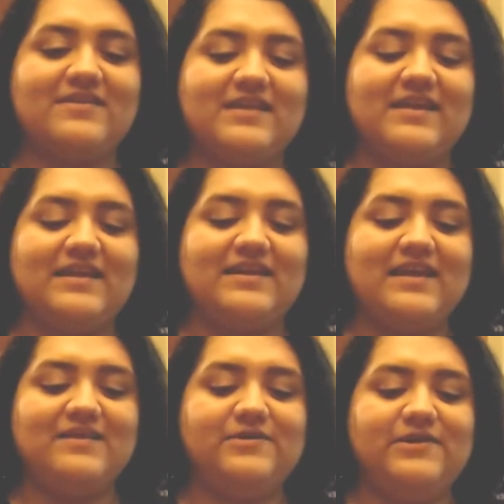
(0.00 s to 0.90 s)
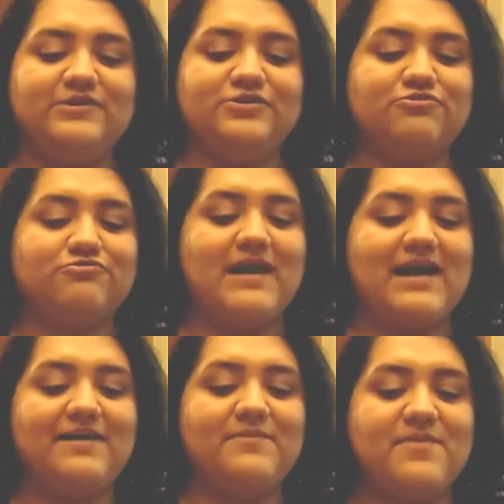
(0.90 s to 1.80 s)
and I'm gonna
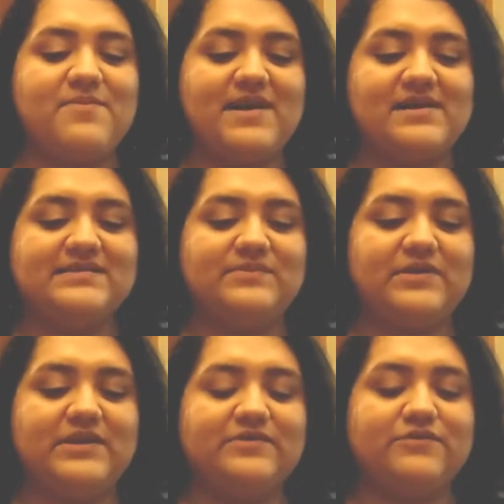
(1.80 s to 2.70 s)
try my best to put it